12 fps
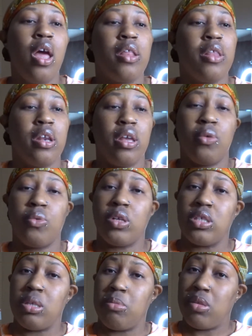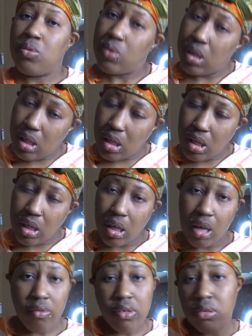They didn't want to send me the wig.
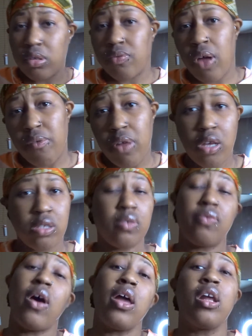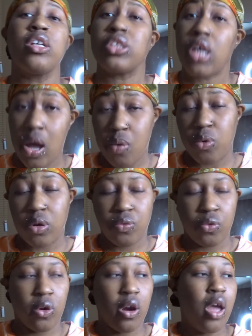Even though it was $5 that I worked
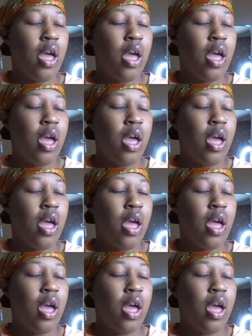for.